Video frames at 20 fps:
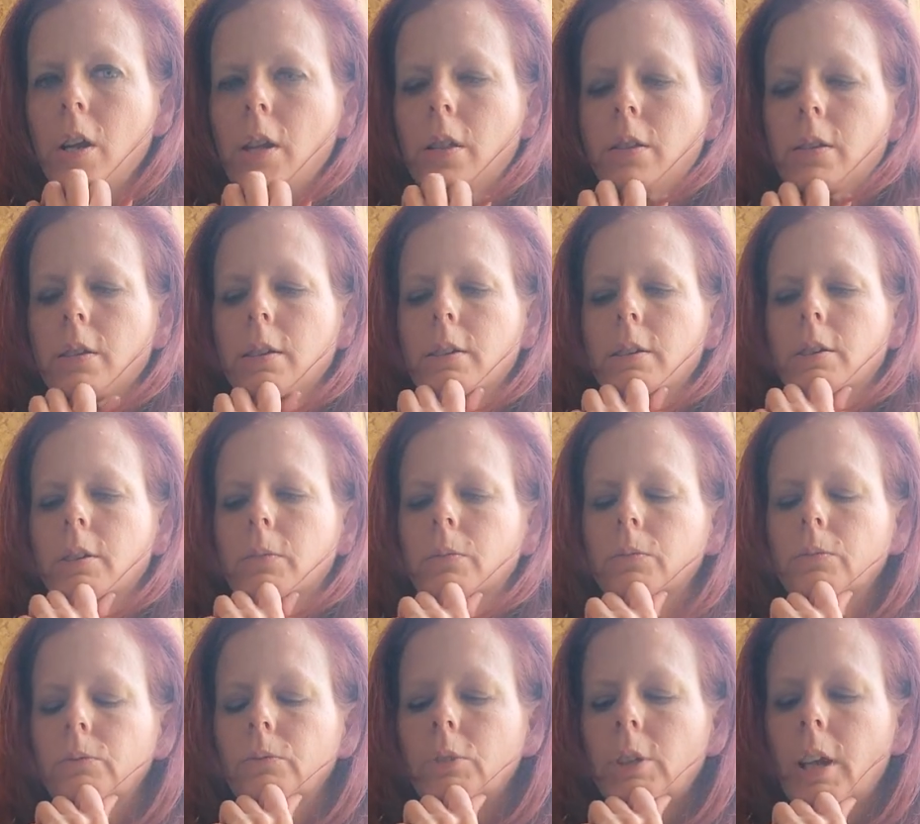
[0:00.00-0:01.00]
The
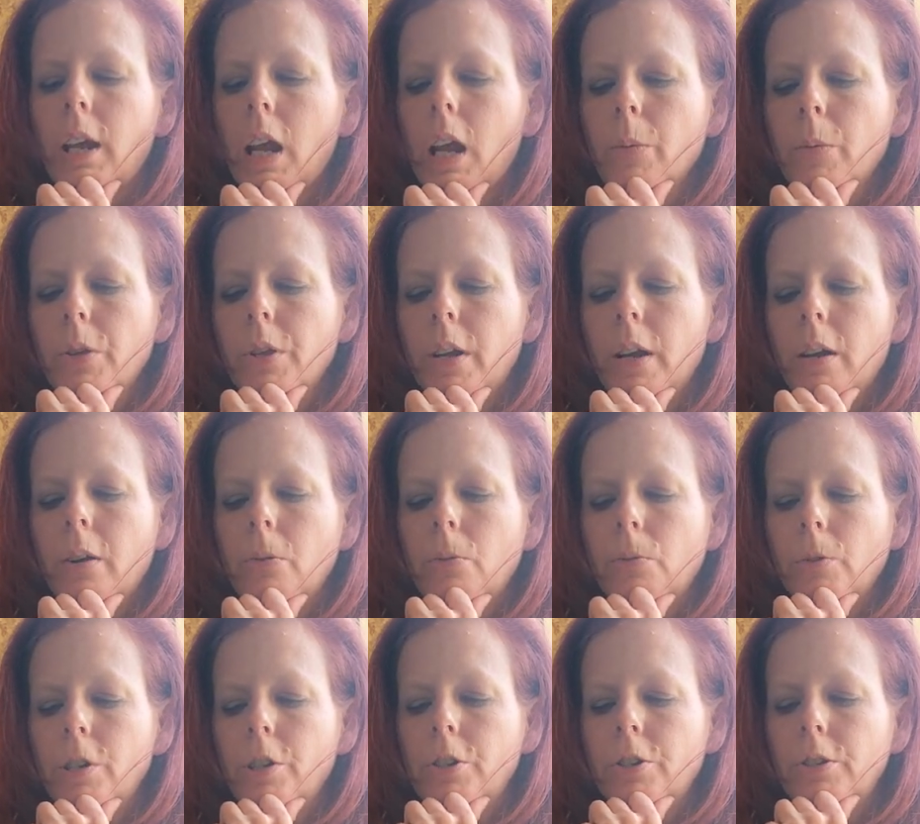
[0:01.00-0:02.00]
camera that I
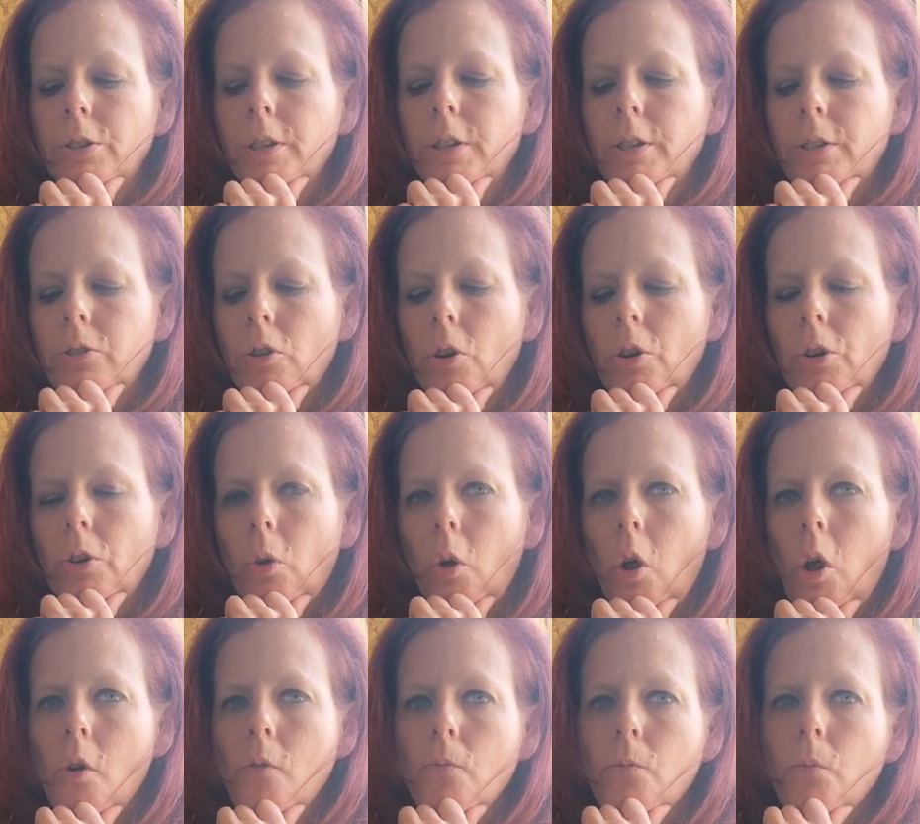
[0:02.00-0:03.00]
originally started off